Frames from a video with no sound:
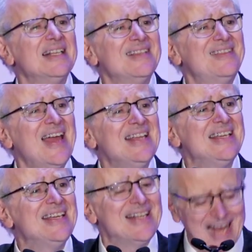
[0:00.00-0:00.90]
They
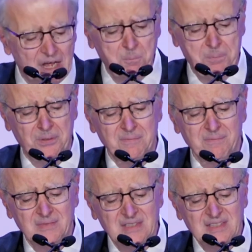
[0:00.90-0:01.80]
need help.
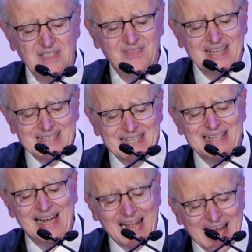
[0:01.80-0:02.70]
They need
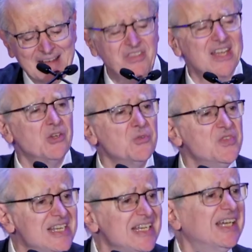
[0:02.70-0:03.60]
to have their
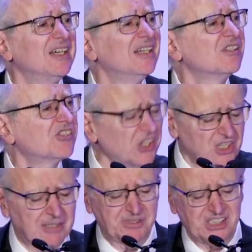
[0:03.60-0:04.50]
unique
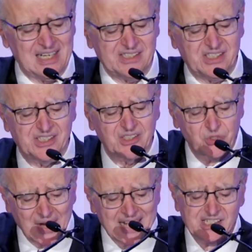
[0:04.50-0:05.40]
circumstances
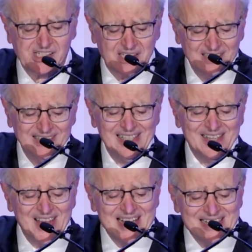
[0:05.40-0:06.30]
addressed.
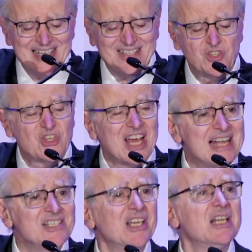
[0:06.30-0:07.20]
They need
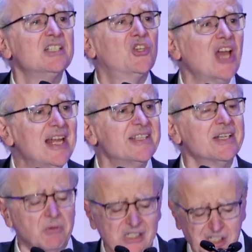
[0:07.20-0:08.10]

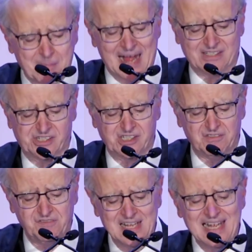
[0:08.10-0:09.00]

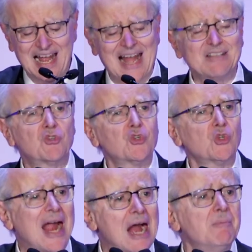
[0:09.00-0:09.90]
gender-responsive and
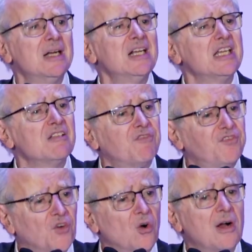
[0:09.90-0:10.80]

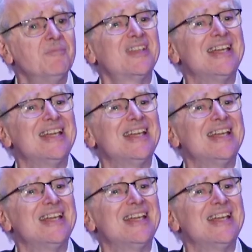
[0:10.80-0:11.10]
trauma-informed